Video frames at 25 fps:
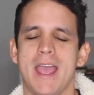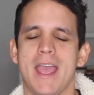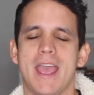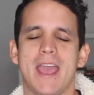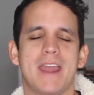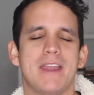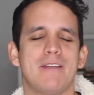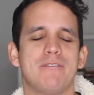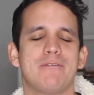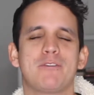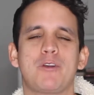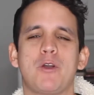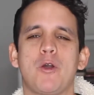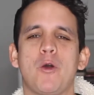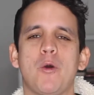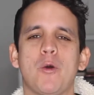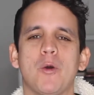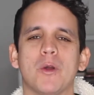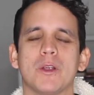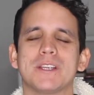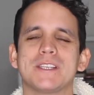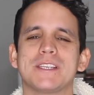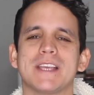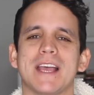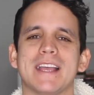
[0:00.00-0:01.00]
And of
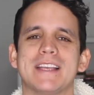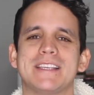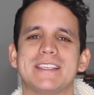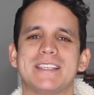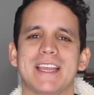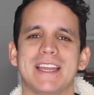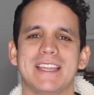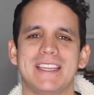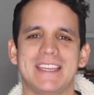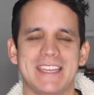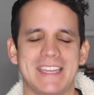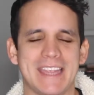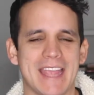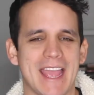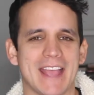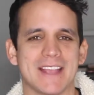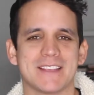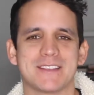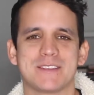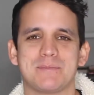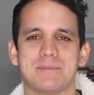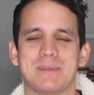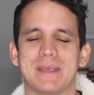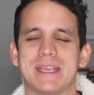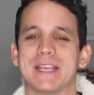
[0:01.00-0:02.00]
course, I said
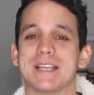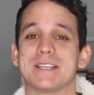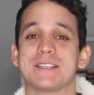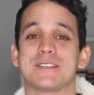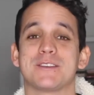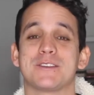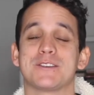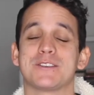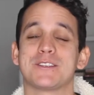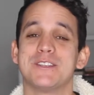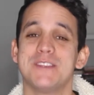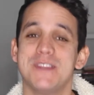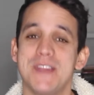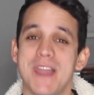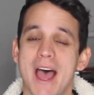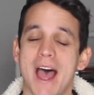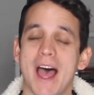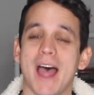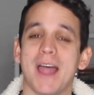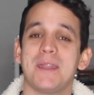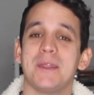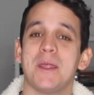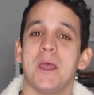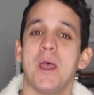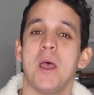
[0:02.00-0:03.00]
yes, because there's
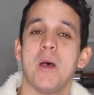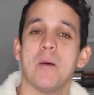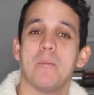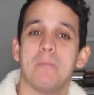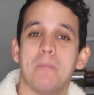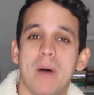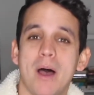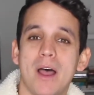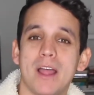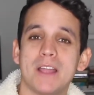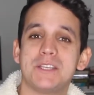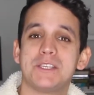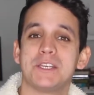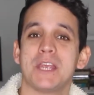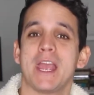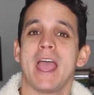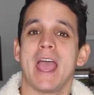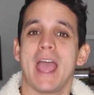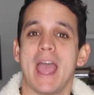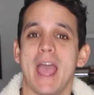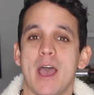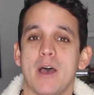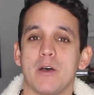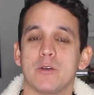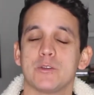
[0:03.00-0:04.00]
not much
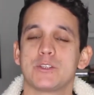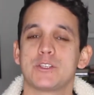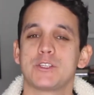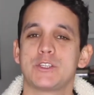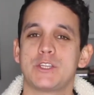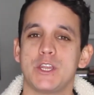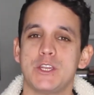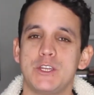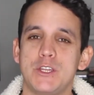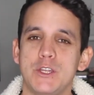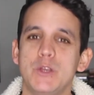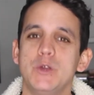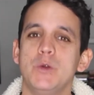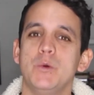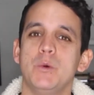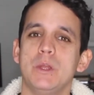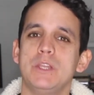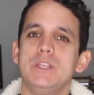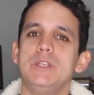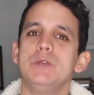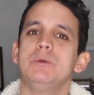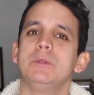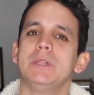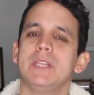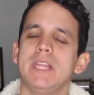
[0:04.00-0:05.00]
else to do when
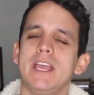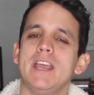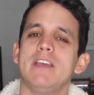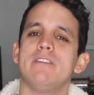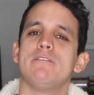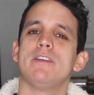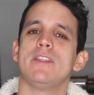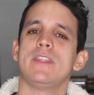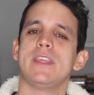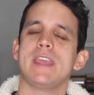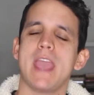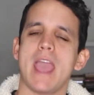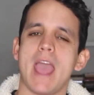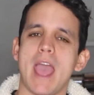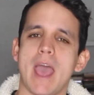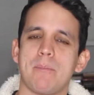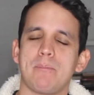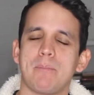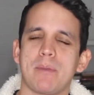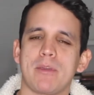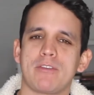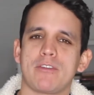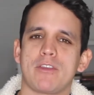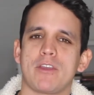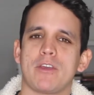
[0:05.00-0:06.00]
you live in the
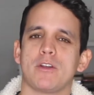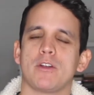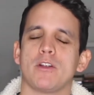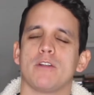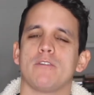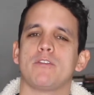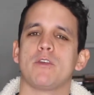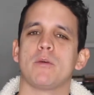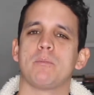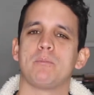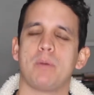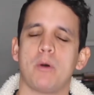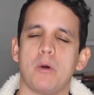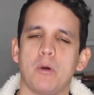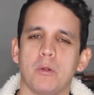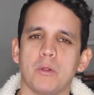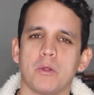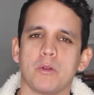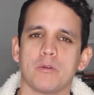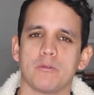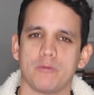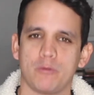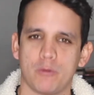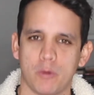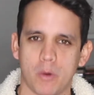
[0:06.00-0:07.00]
epicenter of the
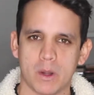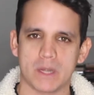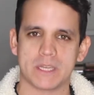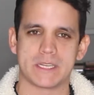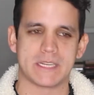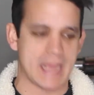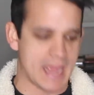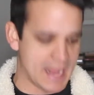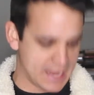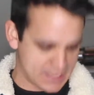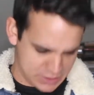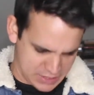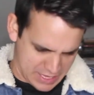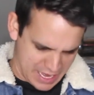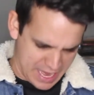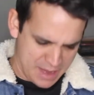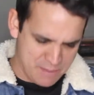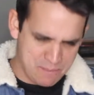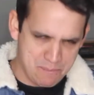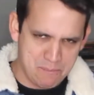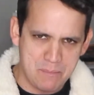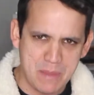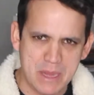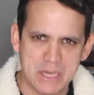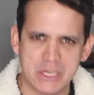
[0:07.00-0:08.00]
polar vortex
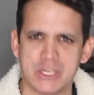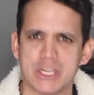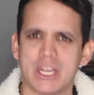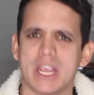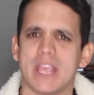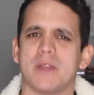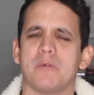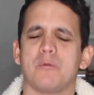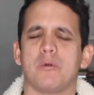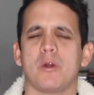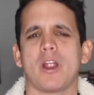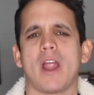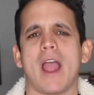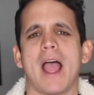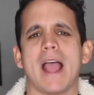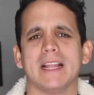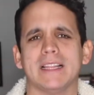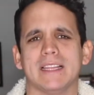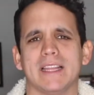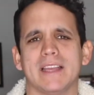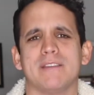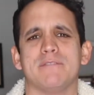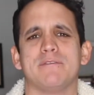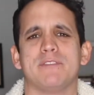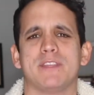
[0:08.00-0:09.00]
in Michigan, where I
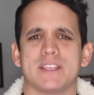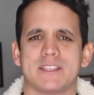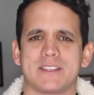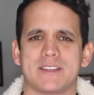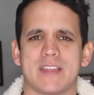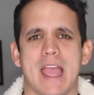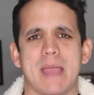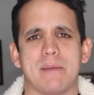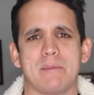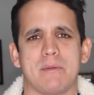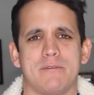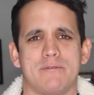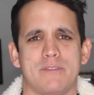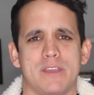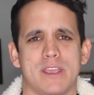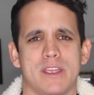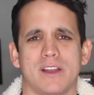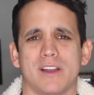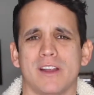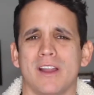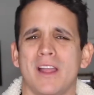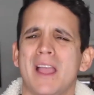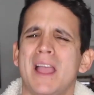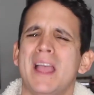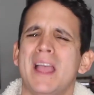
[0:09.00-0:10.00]
live this time of year,